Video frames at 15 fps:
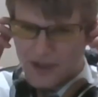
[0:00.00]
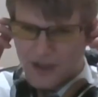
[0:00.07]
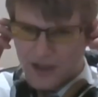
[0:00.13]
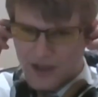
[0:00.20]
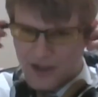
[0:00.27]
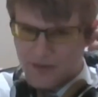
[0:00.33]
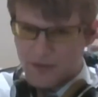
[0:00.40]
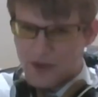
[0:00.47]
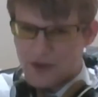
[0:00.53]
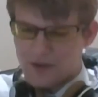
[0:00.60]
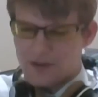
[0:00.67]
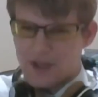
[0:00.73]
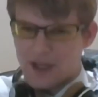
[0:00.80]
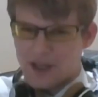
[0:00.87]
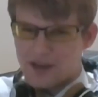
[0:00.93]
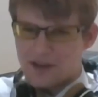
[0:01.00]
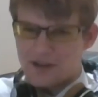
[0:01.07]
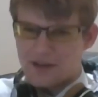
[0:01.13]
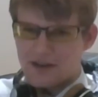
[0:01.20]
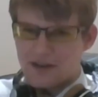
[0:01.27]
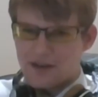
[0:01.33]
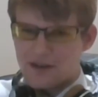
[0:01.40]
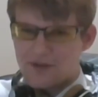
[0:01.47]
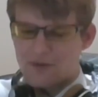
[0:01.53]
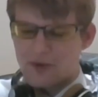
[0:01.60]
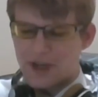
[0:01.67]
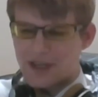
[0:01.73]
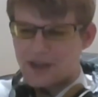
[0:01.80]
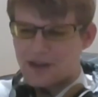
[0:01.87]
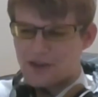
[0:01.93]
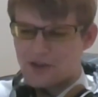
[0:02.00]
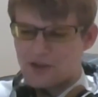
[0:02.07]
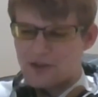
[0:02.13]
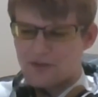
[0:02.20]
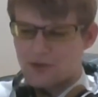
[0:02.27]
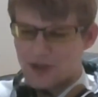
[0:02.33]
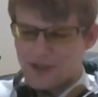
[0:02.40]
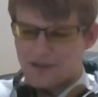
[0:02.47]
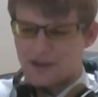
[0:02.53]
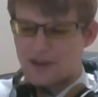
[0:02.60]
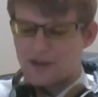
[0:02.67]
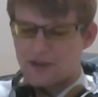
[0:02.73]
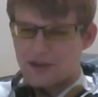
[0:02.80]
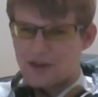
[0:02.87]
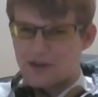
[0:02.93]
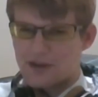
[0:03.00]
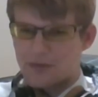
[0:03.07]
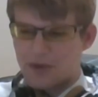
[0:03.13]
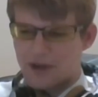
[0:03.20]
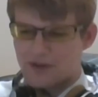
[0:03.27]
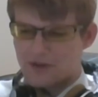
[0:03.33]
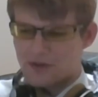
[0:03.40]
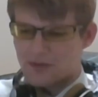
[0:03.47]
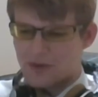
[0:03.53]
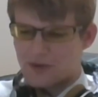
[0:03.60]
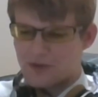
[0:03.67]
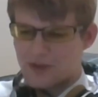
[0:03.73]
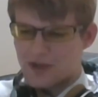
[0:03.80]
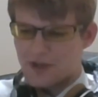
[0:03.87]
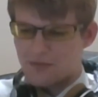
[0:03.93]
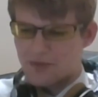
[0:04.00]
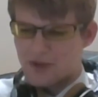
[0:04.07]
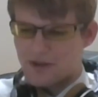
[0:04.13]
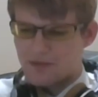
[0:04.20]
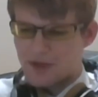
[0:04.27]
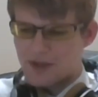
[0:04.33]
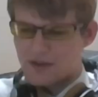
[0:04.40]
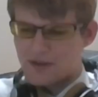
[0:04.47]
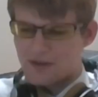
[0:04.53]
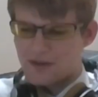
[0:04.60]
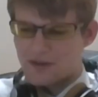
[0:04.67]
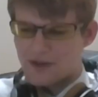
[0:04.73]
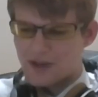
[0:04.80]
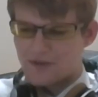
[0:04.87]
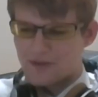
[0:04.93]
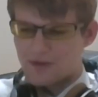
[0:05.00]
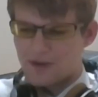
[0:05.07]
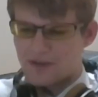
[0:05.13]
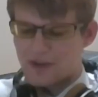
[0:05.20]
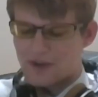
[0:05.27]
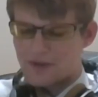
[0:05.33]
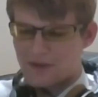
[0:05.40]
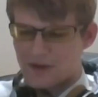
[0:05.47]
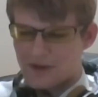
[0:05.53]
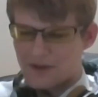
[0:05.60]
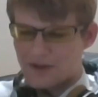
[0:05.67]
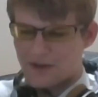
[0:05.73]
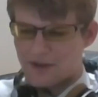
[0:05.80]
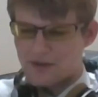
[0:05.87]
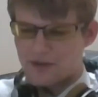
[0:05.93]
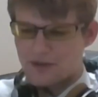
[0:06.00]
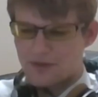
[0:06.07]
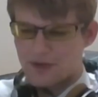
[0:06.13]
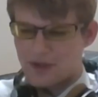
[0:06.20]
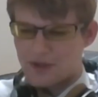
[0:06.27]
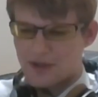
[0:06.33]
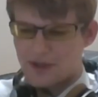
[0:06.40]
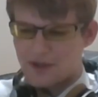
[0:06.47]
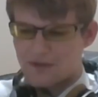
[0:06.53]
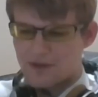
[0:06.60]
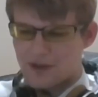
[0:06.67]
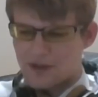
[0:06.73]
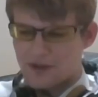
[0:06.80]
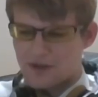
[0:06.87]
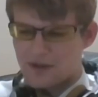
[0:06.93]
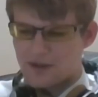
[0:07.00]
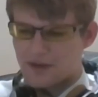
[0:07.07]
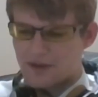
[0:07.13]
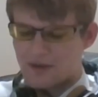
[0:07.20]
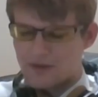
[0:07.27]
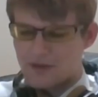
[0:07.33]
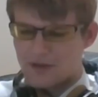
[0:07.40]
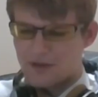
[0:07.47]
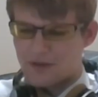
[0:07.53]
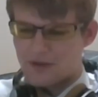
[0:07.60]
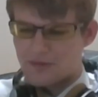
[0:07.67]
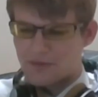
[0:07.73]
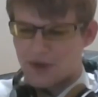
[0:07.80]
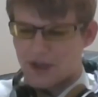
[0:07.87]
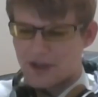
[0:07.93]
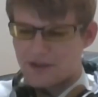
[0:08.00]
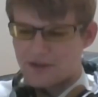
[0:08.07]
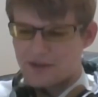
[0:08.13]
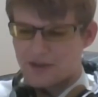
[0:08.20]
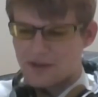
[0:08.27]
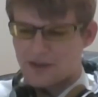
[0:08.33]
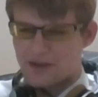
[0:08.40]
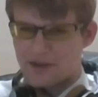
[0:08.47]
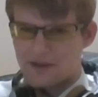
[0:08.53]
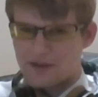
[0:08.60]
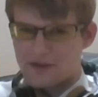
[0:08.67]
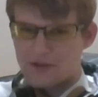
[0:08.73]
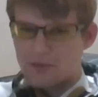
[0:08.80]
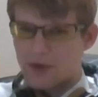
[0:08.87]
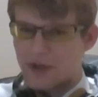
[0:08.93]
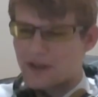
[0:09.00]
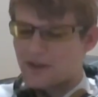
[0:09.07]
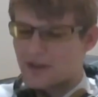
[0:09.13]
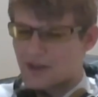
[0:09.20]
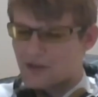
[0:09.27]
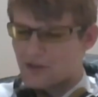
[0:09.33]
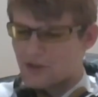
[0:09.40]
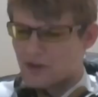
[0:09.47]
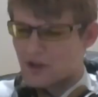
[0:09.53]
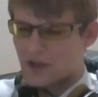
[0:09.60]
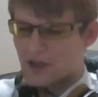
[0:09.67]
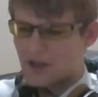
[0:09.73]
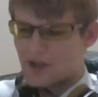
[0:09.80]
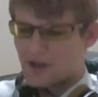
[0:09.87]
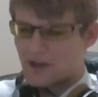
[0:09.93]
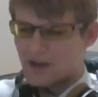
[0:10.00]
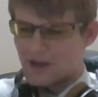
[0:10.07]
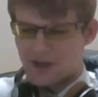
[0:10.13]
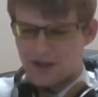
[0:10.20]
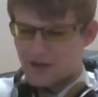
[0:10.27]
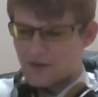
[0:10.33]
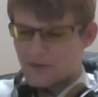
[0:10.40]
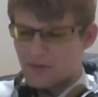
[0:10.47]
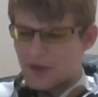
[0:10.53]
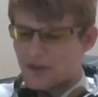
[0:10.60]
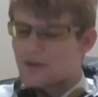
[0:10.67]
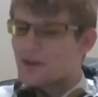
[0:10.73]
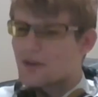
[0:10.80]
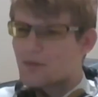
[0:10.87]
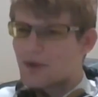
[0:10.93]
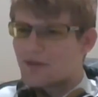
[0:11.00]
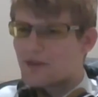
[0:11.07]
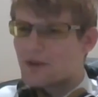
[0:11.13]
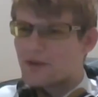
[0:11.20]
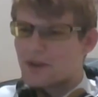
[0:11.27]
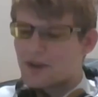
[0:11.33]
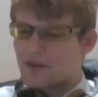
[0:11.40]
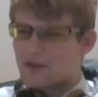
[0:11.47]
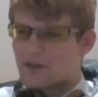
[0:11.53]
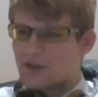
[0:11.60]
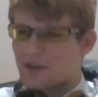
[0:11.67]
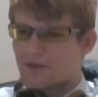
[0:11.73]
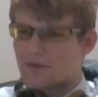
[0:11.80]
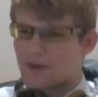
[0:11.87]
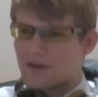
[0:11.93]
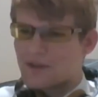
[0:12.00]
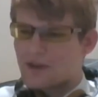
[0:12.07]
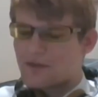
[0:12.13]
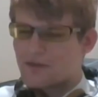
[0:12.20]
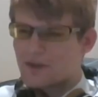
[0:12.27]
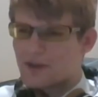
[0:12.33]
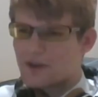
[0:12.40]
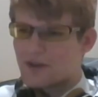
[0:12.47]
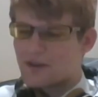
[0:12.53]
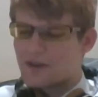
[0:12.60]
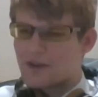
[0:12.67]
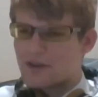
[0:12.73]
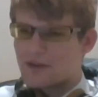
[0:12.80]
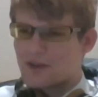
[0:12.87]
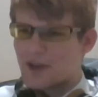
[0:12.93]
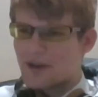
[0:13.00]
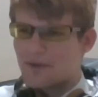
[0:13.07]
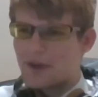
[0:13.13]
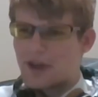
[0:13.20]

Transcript: that recognition of when it's in your ear to pause your music. But I mean, even when it's out of your ear, you can just quickly give it a good pause just by the touch. And it is pausing on my phone there, just even when it's out of your ear, you can do that.